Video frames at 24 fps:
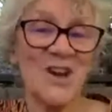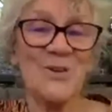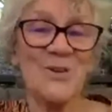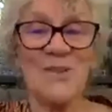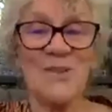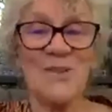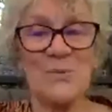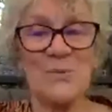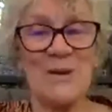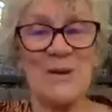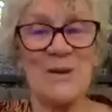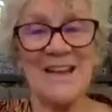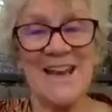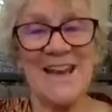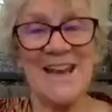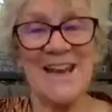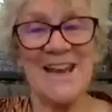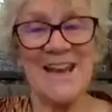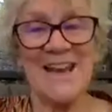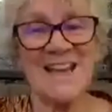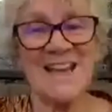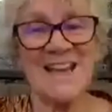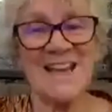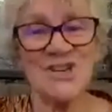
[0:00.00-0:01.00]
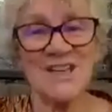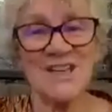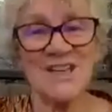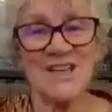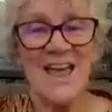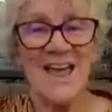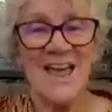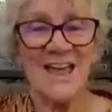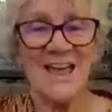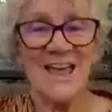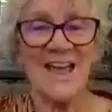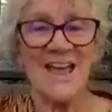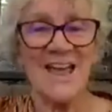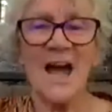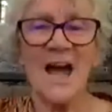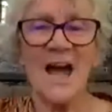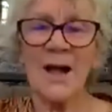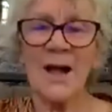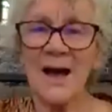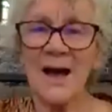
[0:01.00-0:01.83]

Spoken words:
to show you that we can actually,